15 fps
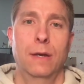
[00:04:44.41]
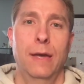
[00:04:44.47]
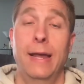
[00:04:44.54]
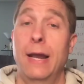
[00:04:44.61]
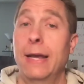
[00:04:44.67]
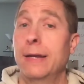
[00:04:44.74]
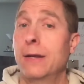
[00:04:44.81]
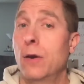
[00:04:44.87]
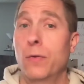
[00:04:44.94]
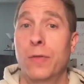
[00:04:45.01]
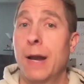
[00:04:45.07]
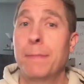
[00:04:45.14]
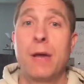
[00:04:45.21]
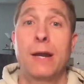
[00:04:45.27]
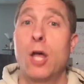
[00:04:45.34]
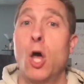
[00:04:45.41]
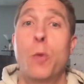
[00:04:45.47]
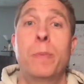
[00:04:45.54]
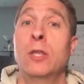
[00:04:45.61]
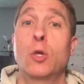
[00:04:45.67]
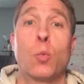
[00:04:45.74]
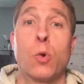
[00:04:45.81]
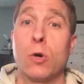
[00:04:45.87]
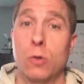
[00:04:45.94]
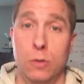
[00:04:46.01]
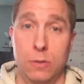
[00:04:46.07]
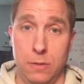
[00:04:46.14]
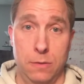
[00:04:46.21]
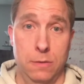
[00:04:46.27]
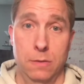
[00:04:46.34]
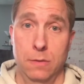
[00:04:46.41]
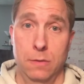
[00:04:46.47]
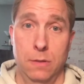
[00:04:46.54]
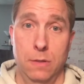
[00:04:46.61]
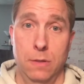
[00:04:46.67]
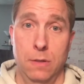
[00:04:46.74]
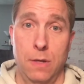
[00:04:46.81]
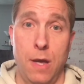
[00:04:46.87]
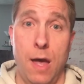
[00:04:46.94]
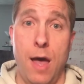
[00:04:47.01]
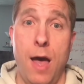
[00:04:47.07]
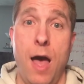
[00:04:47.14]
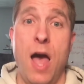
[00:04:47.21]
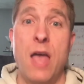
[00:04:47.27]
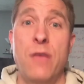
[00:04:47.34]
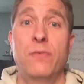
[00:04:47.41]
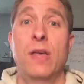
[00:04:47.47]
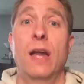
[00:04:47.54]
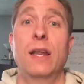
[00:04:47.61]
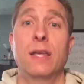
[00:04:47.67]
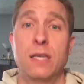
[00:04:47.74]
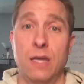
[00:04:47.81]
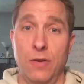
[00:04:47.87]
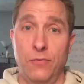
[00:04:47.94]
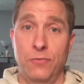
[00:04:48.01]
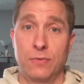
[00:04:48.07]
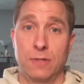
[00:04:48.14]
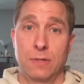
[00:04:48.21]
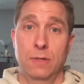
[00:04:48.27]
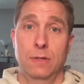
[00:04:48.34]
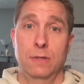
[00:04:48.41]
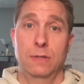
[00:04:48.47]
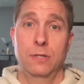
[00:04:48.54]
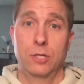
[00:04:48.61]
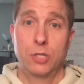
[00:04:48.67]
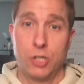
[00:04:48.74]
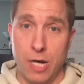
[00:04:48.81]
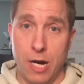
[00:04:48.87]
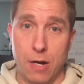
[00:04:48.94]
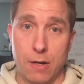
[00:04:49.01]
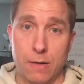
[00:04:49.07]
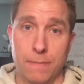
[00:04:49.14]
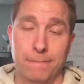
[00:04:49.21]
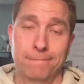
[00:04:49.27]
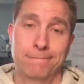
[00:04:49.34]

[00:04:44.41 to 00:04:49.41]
And I know that I'm not helping the world. I've got a gift to share